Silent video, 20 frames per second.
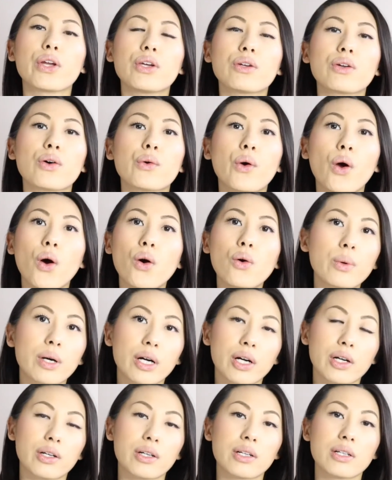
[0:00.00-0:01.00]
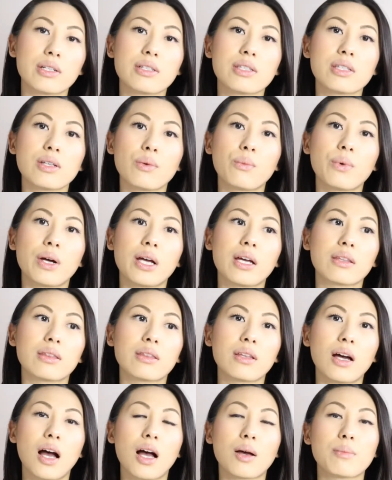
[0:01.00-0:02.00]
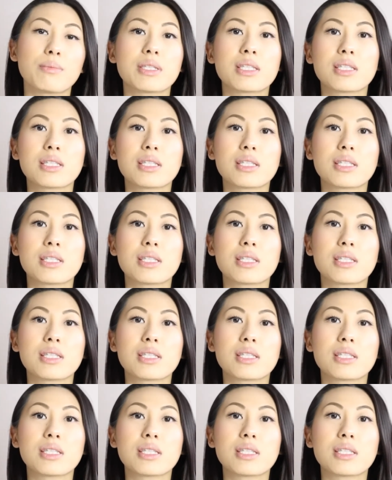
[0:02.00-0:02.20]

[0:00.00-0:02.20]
you know, coworkers with um,